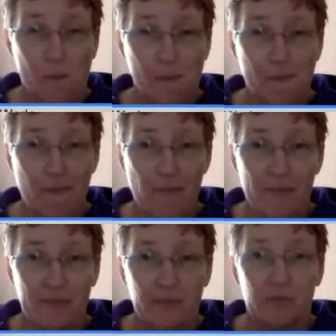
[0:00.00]
Mm-hmm.
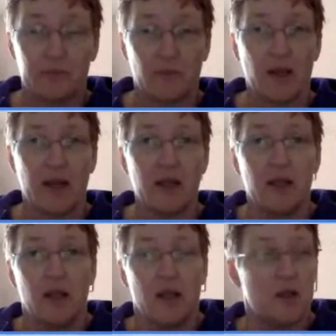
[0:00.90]
Okay,
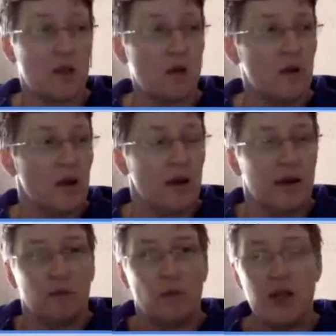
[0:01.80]
so
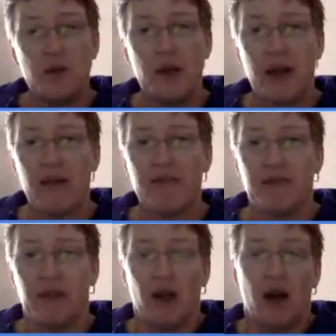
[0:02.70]
when you have
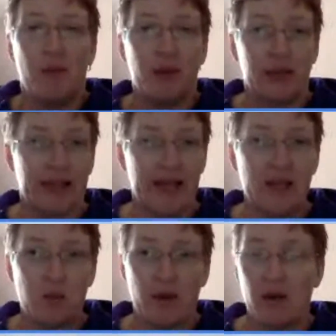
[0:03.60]
a
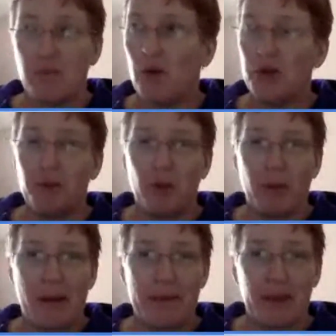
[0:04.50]
place where multiple
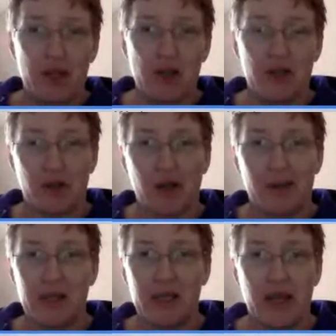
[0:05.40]
populations are
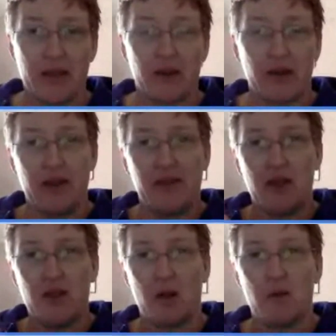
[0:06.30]
coming together and they
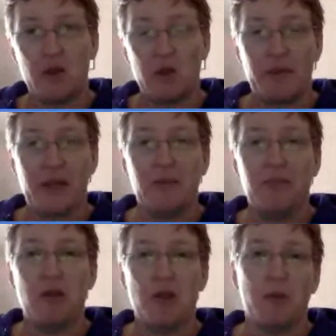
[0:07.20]
don't speak
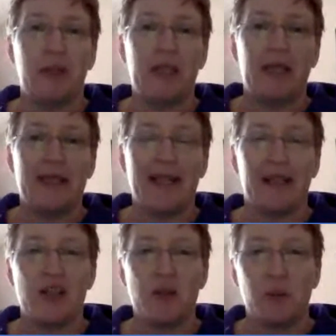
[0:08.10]
mutually
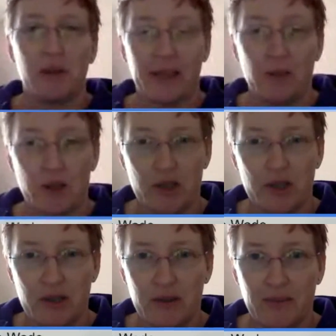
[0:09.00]
intelligible
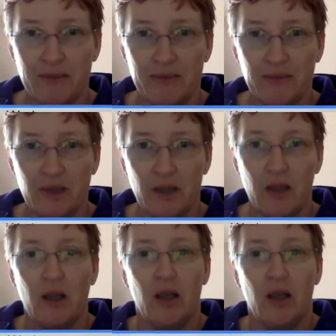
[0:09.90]
languages, mm-hmm.